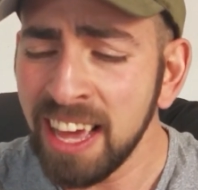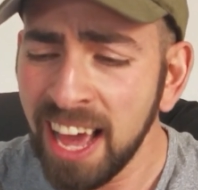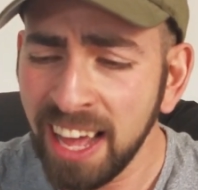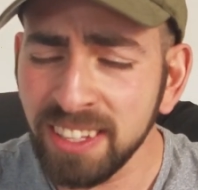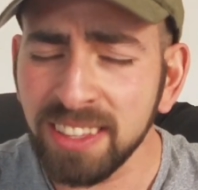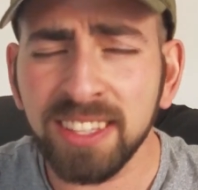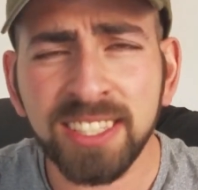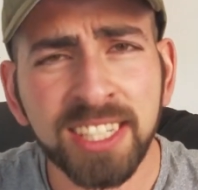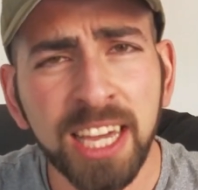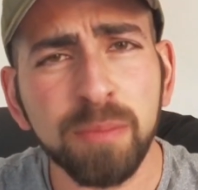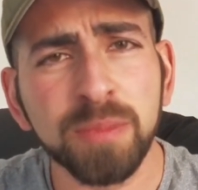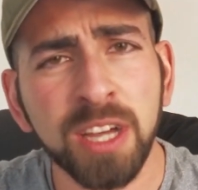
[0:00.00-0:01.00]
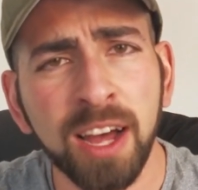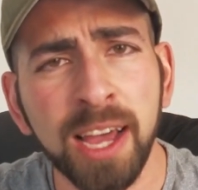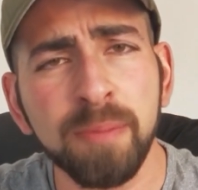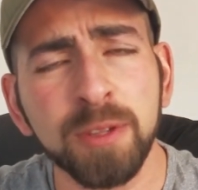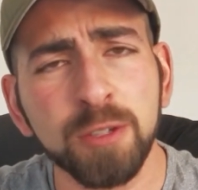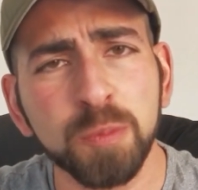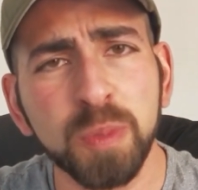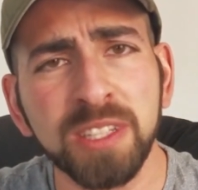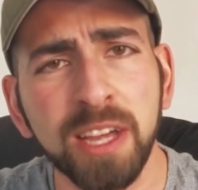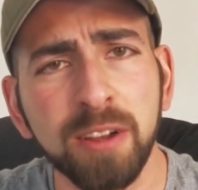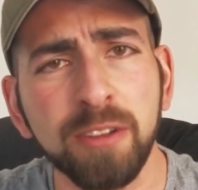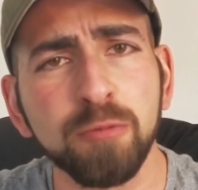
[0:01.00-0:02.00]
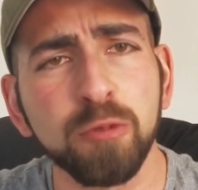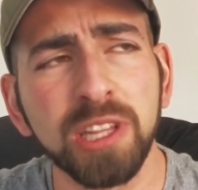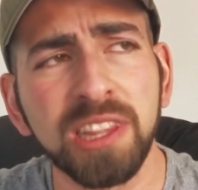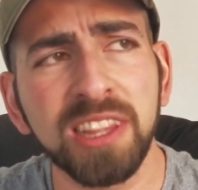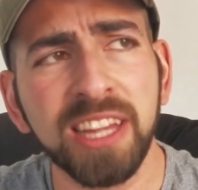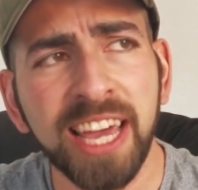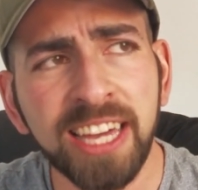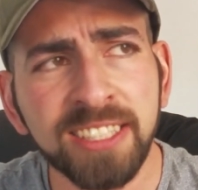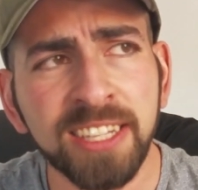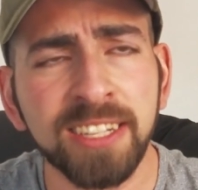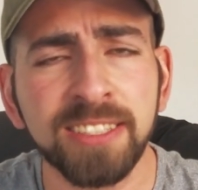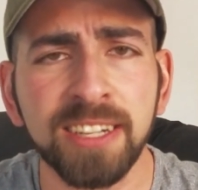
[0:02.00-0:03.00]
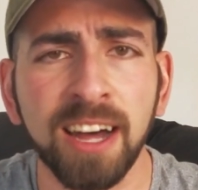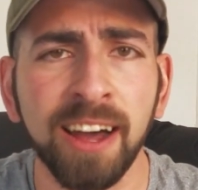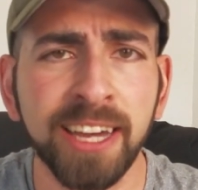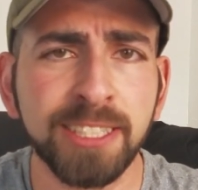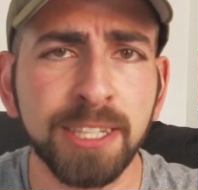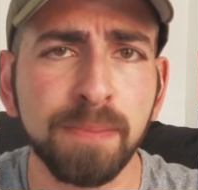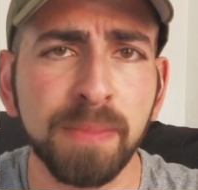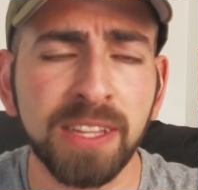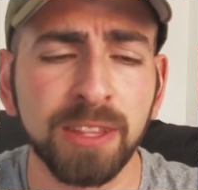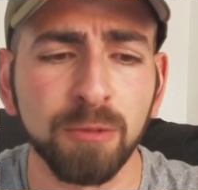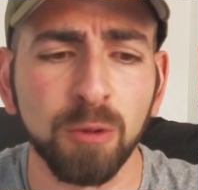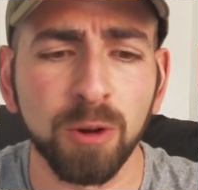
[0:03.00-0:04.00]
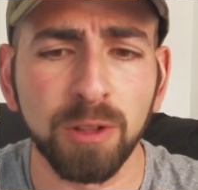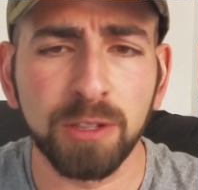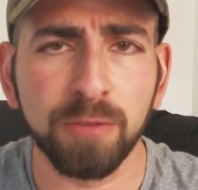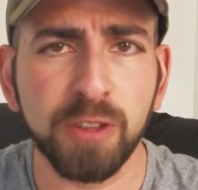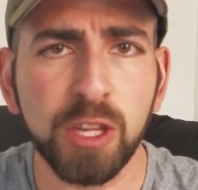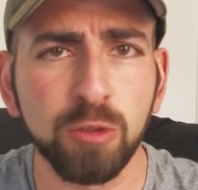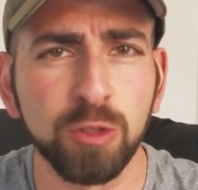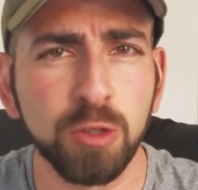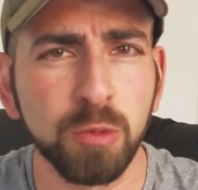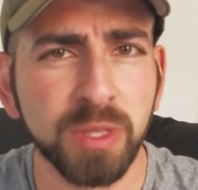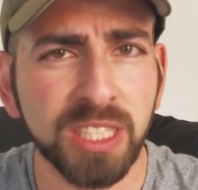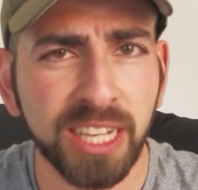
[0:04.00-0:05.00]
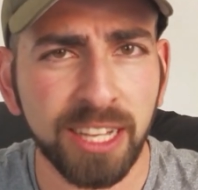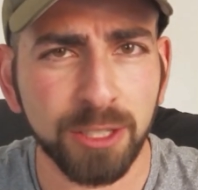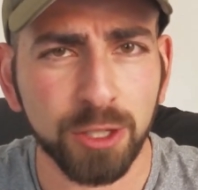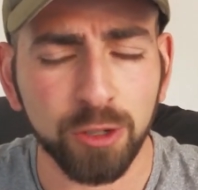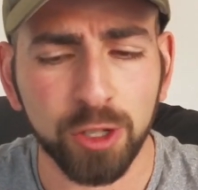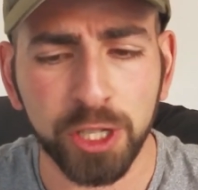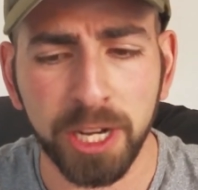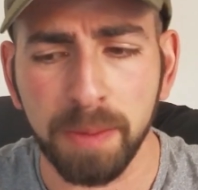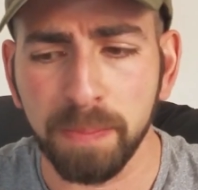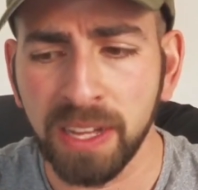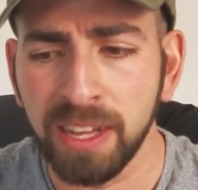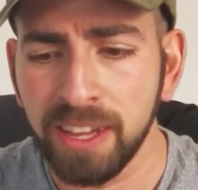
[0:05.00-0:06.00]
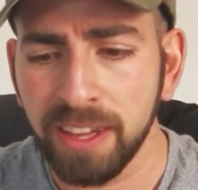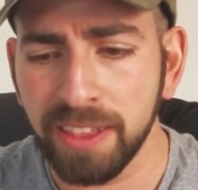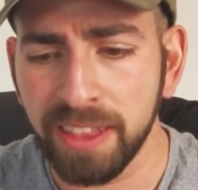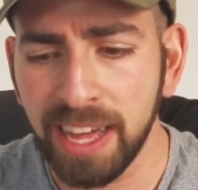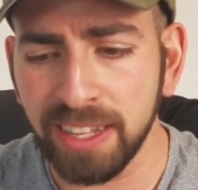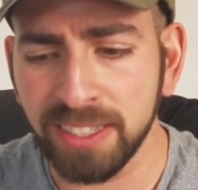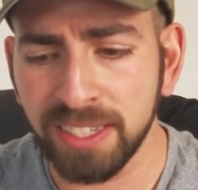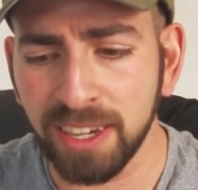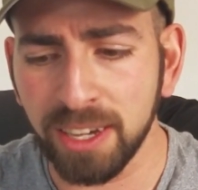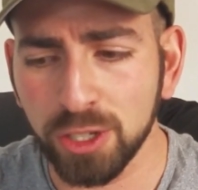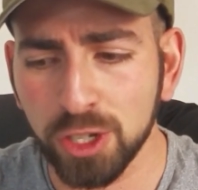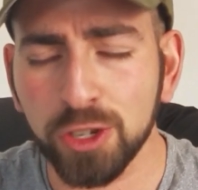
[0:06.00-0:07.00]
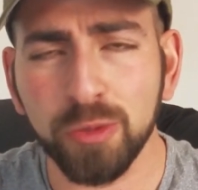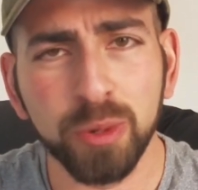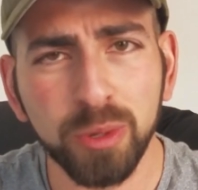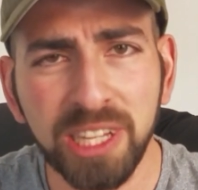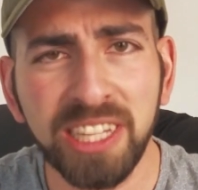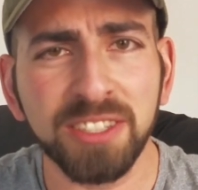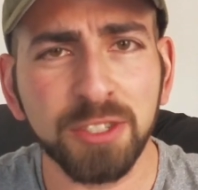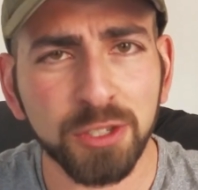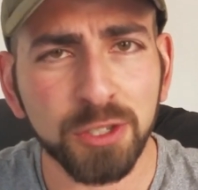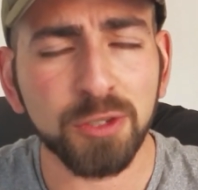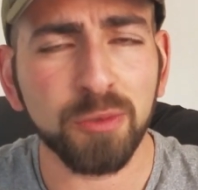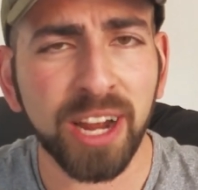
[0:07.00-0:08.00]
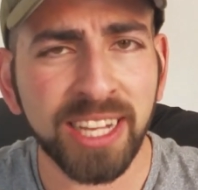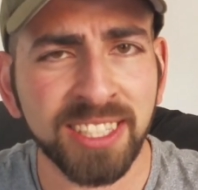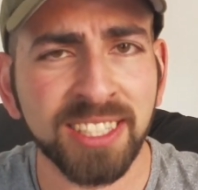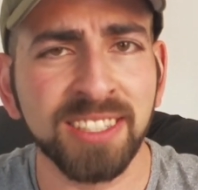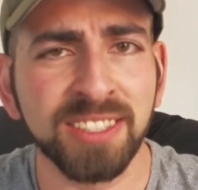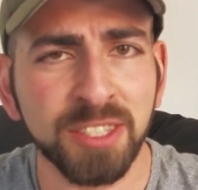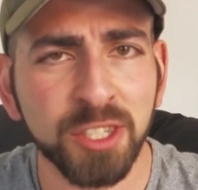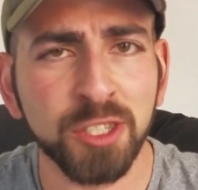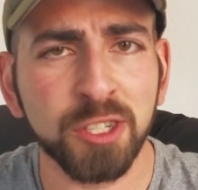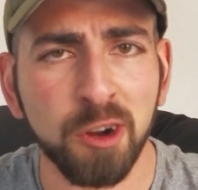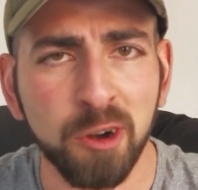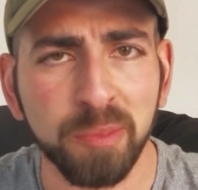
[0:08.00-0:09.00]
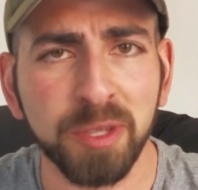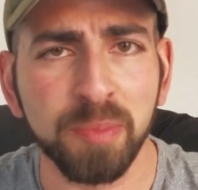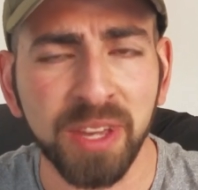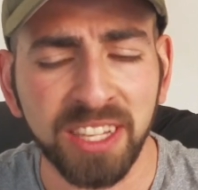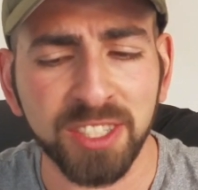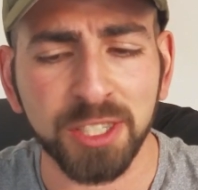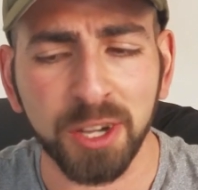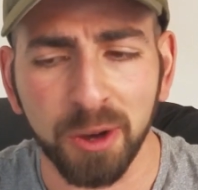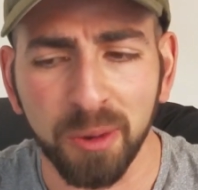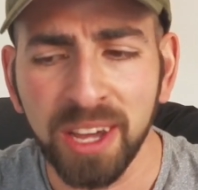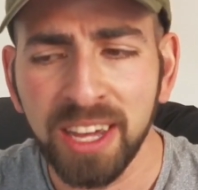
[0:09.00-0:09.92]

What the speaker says: And at the same time, there's been a related item in the world of YouTube censorship that truly distressed and disturbed me. So